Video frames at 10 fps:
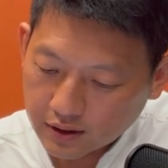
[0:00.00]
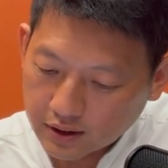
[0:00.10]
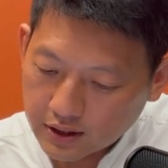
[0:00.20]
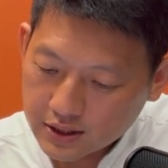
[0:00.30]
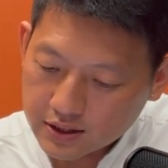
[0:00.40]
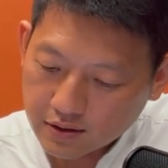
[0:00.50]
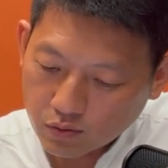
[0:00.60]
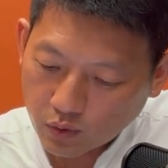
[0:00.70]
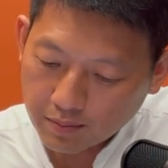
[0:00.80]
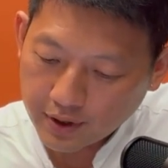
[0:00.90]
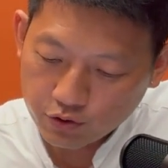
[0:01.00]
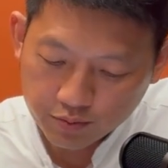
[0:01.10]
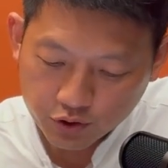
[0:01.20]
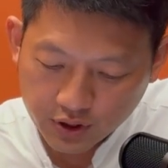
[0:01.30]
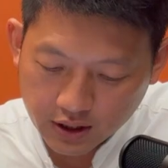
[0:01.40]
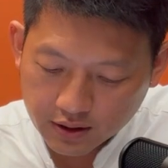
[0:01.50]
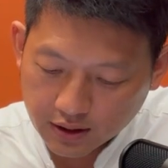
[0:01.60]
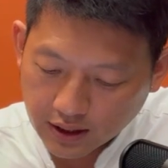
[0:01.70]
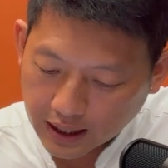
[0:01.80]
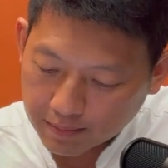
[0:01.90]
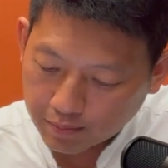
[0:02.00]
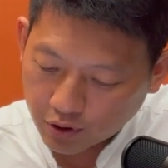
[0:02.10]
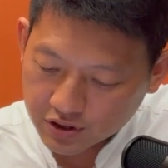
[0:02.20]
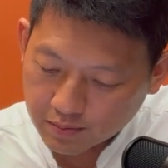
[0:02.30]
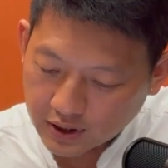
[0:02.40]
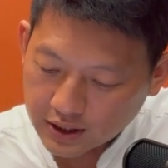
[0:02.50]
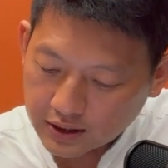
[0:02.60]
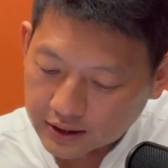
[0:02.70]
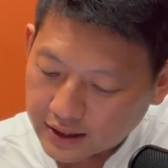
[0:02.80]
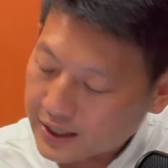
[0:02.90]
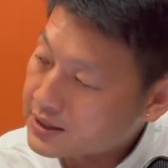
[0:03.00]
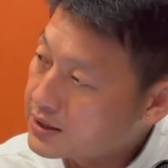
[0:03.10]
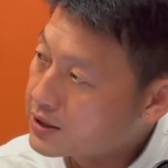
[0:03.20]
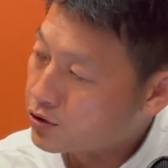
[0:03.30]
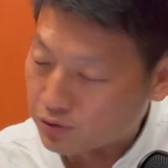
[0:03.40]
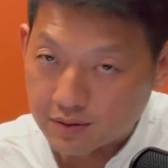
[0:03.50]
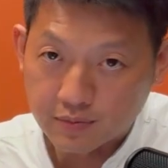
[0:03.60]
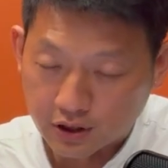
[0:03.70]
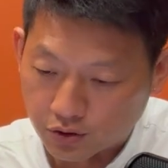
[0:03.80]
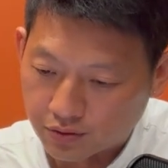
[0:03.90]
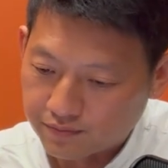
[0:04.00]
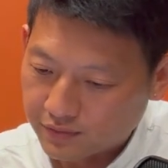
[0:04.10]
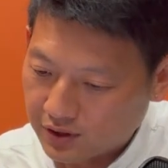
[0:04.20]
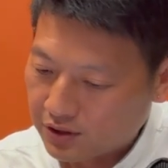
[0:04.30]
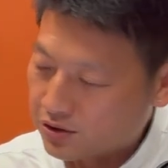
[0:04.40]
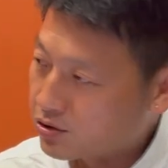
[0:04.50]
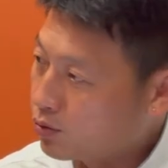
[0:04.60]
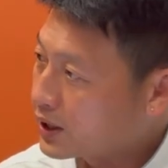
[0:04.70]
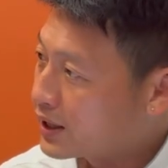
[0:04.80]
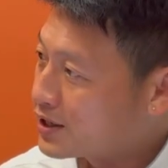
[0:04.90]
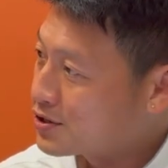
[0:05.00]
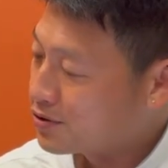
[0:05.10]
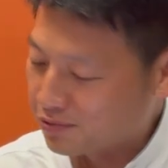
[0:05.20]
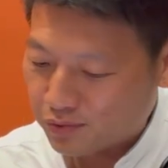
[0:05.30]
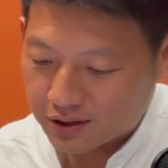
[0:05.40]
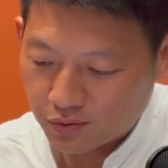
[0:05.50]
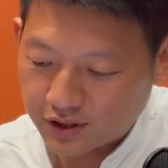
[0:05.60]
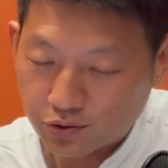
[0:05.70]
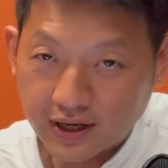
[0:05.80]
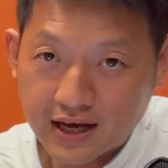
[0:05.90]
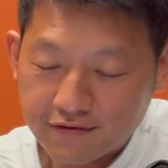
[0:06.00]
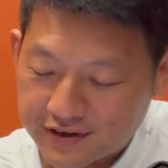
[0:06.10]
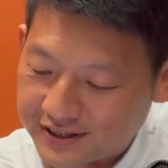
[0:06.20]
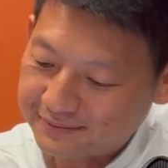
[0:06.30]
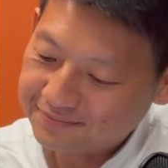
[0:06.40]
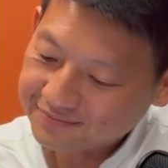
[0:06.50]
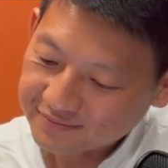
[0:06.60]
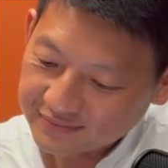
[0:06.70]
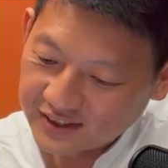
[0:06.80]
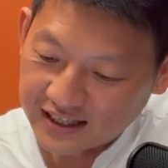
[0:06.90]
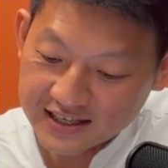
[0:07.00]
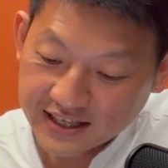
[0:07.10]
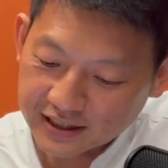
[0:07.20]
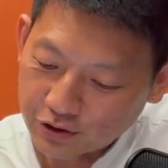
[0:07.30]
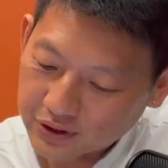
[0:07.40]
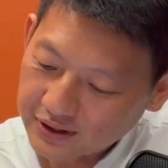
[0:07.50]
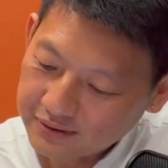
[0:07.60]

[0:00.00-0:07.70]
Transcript: this 1-bedroom unit and possibly the next unit below. So what can I show? What do I have here? Let's take a look.